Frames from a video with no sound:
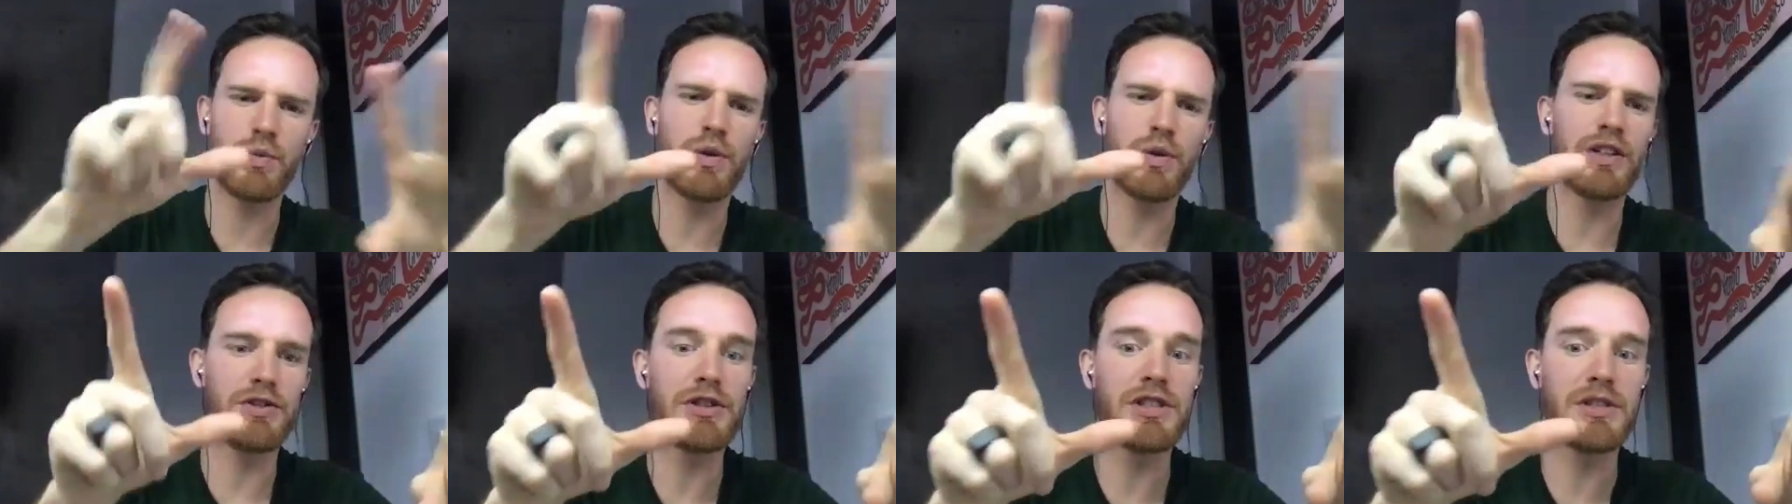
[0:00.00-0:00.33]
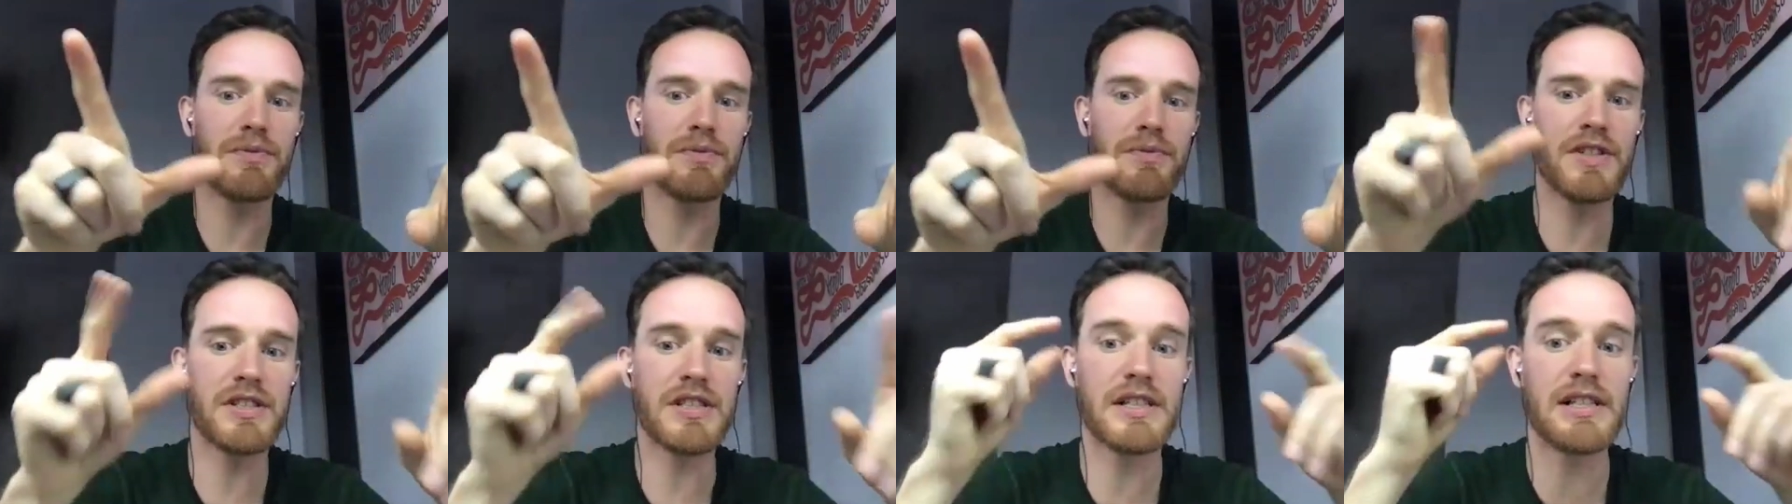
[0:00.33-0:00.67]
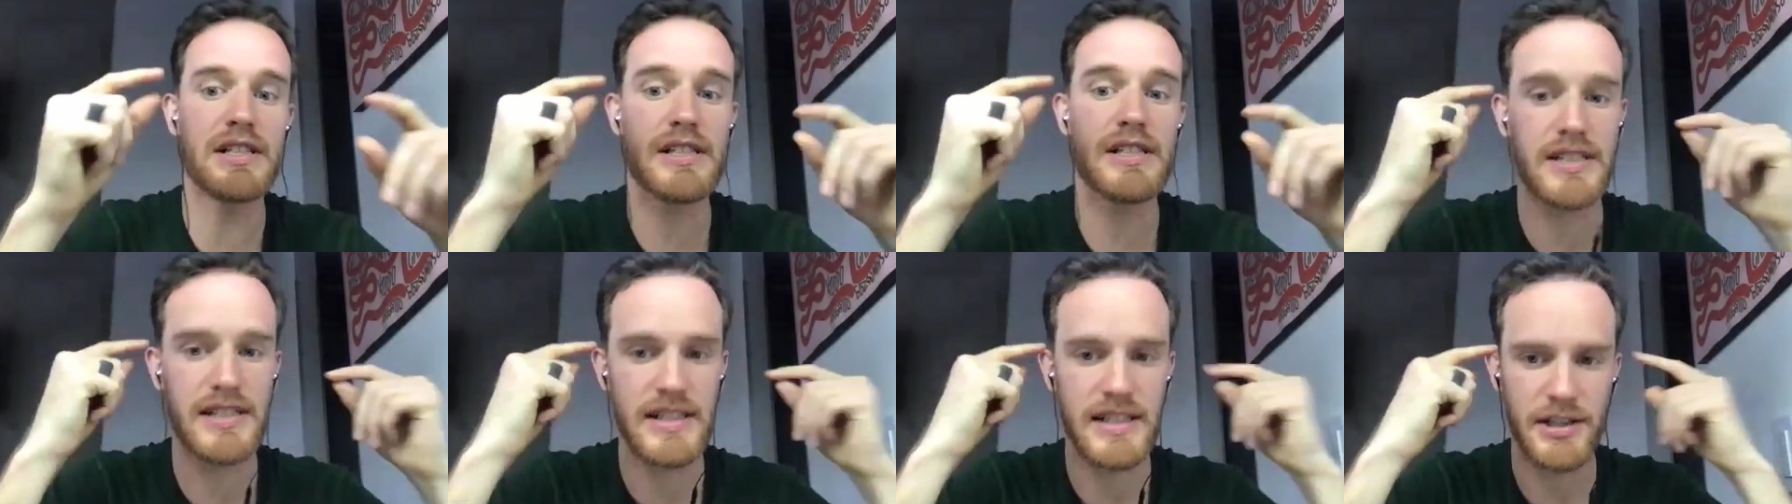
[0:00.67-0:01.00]
Well, you
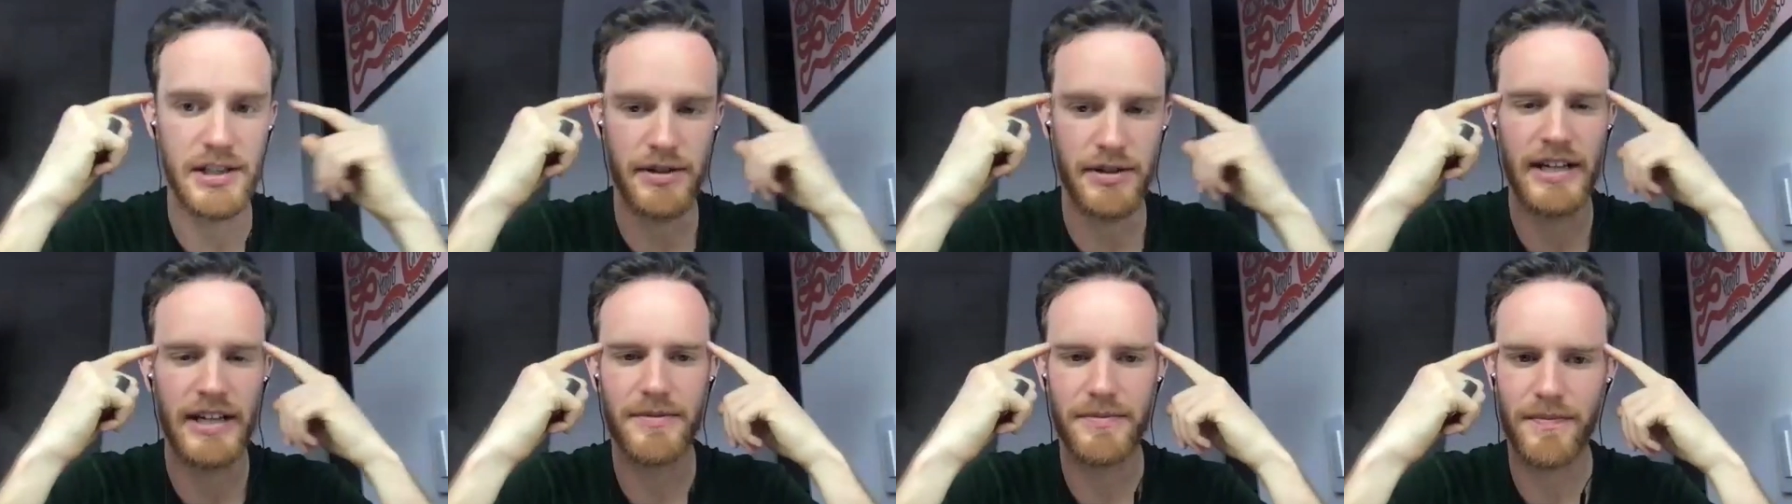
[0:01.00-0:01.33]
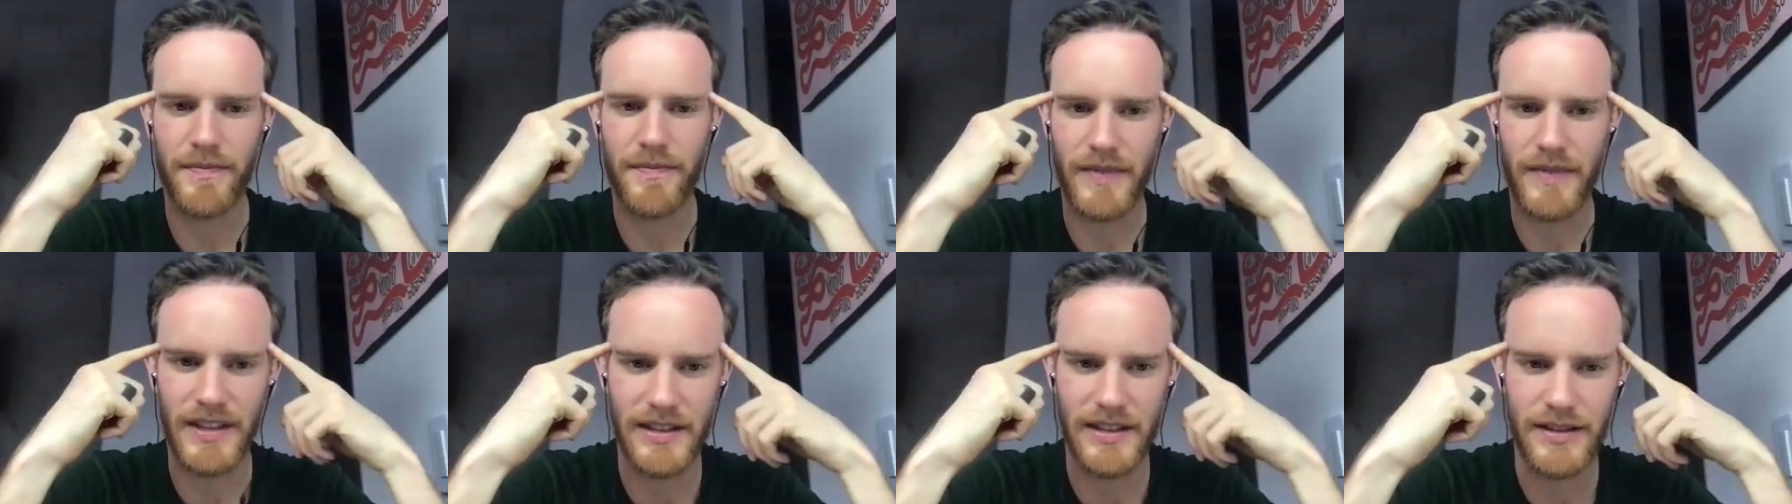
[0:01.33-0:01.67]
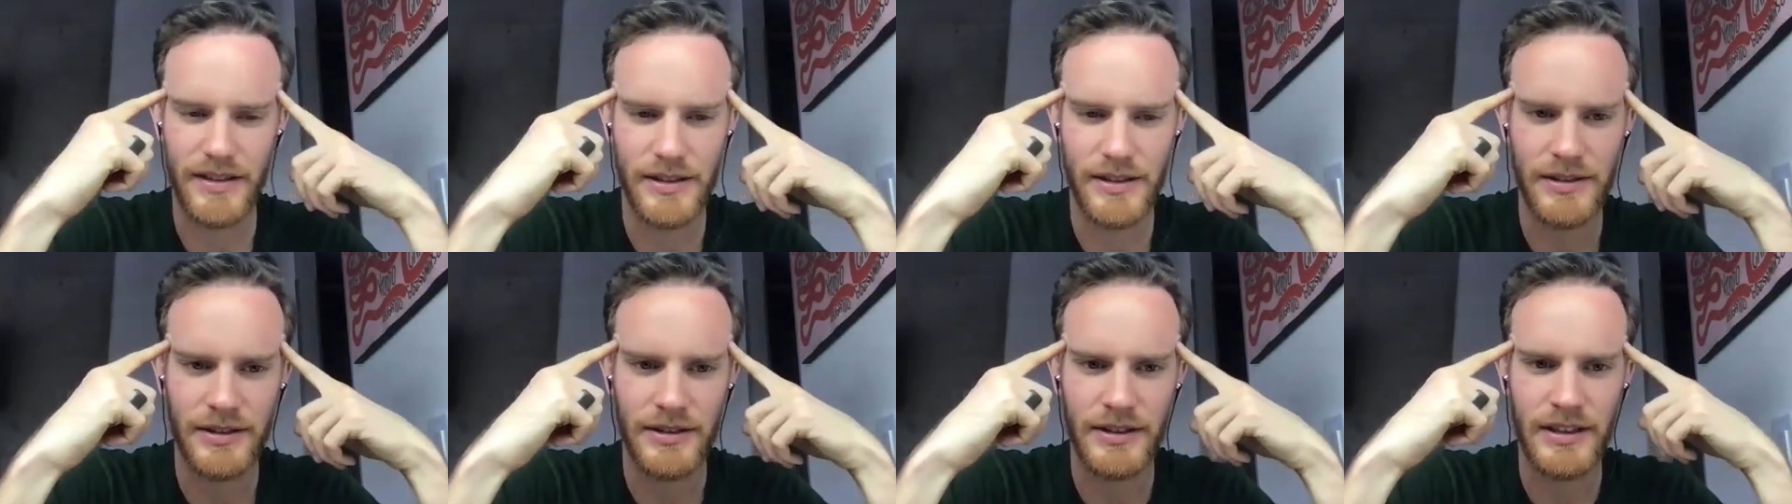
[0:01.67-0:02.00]
visited the city, right?
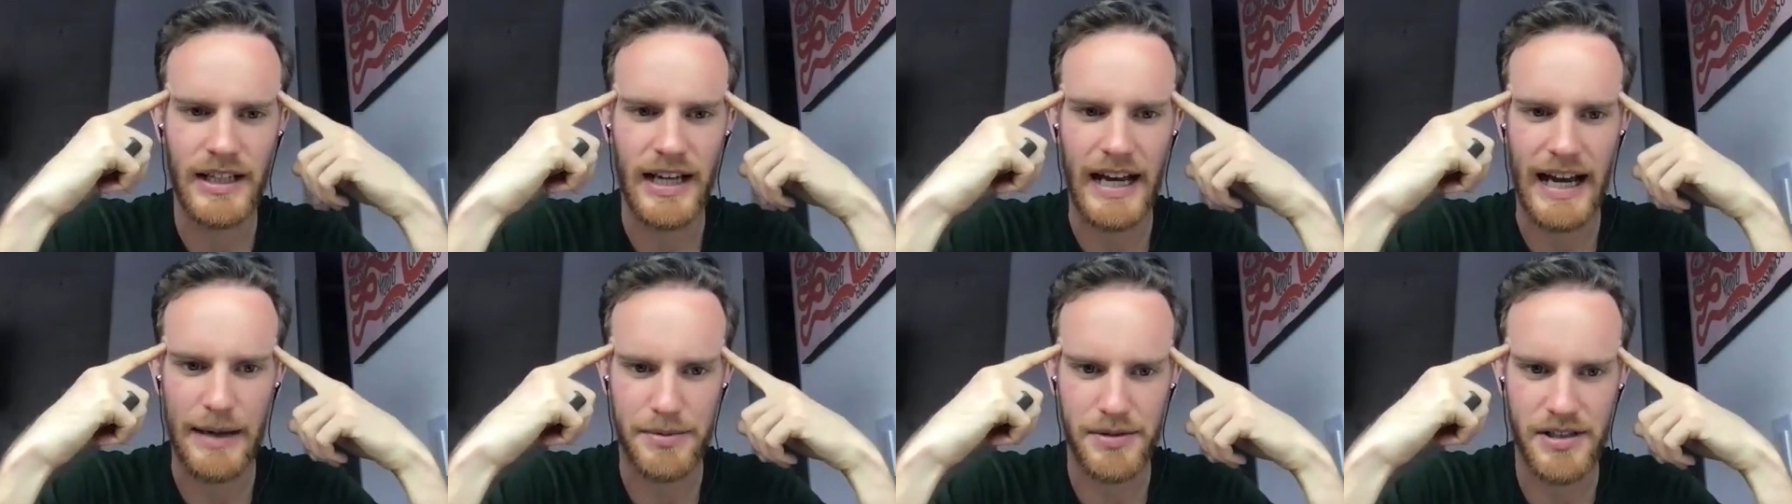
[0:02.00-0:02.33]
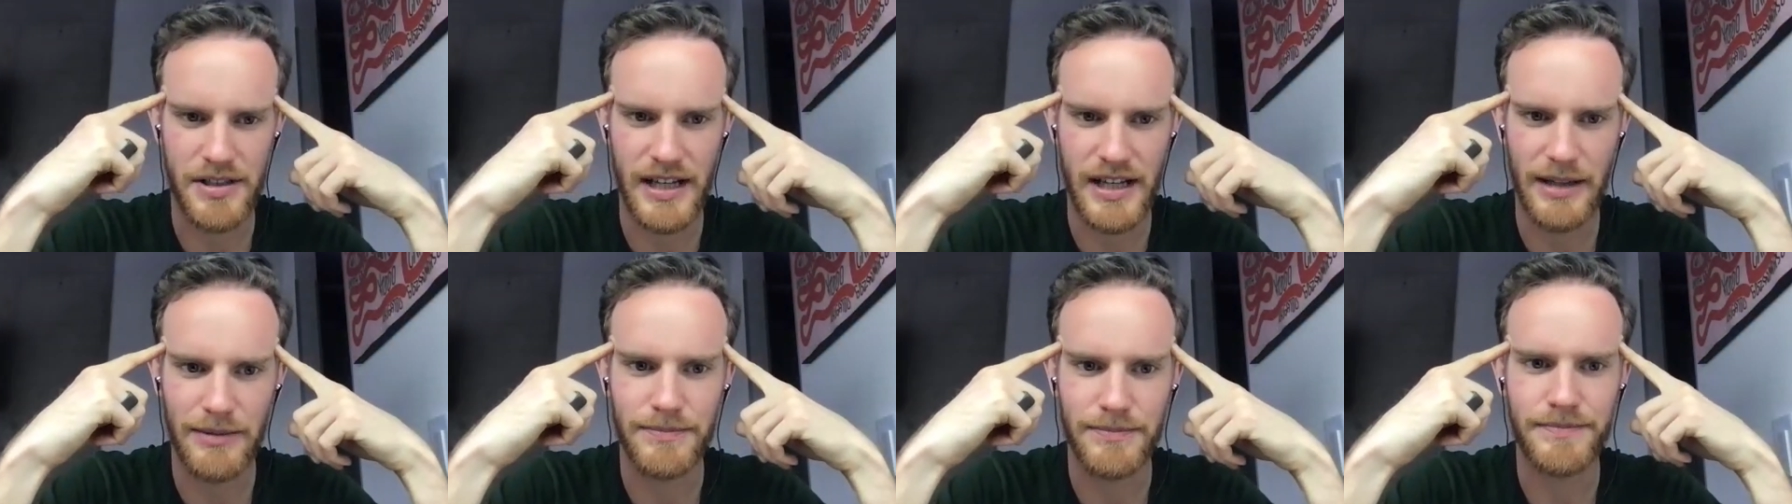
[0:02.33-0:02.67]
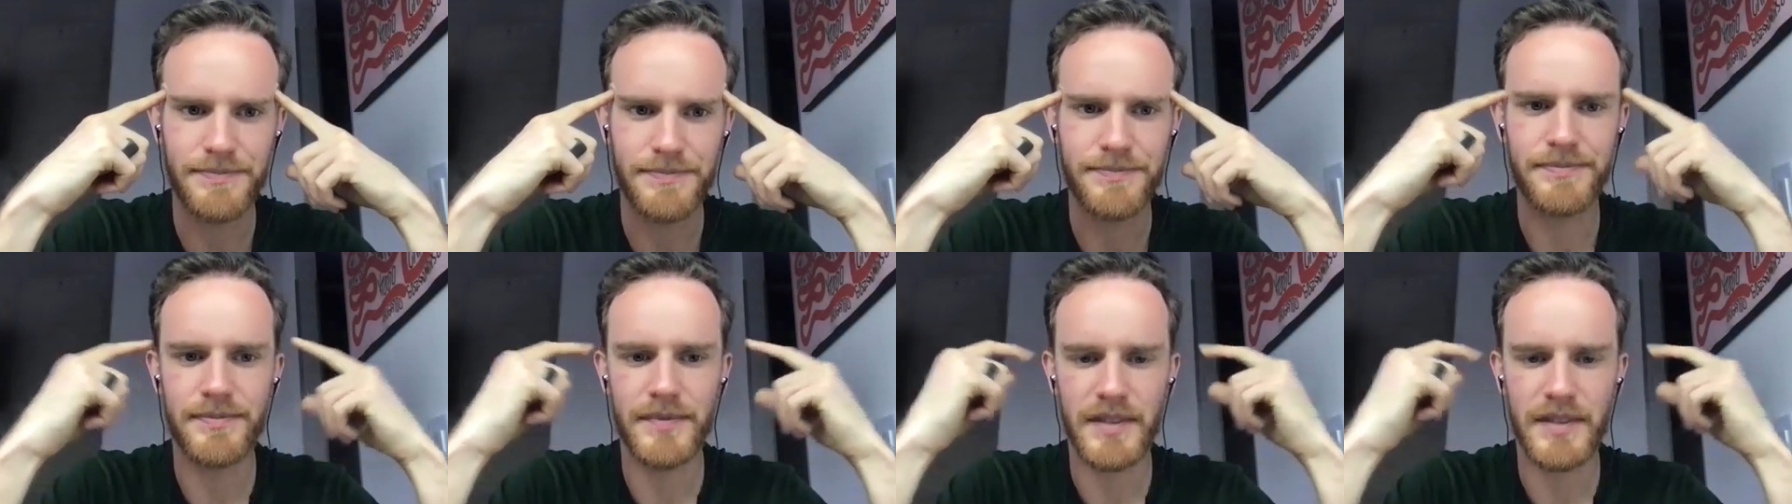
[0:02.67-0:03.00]
Amsterdam, yes.
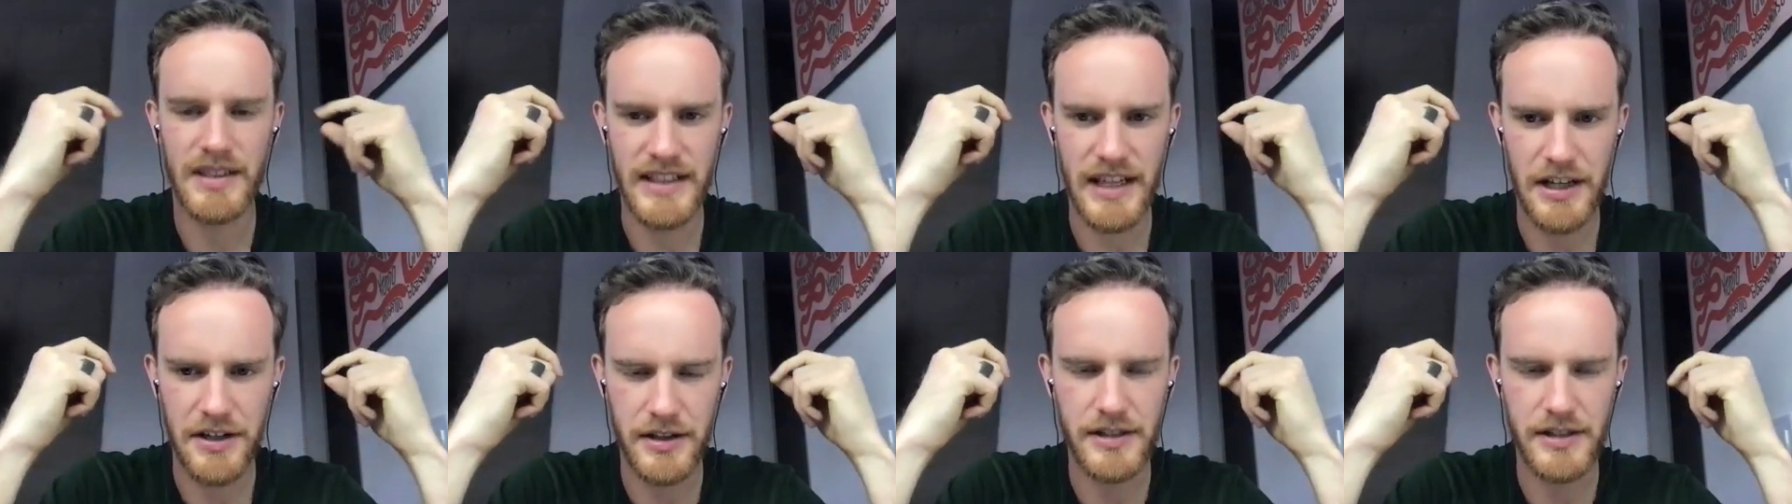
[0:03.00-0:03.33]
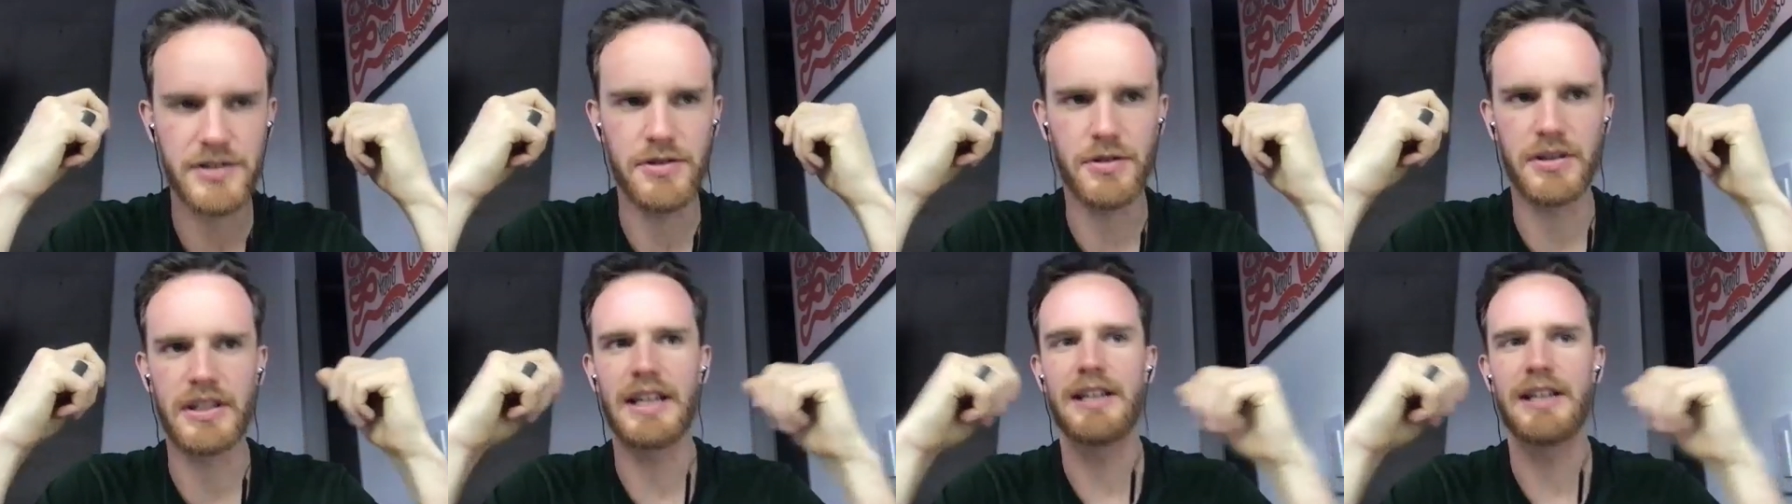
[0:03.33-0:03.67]
Netherlands.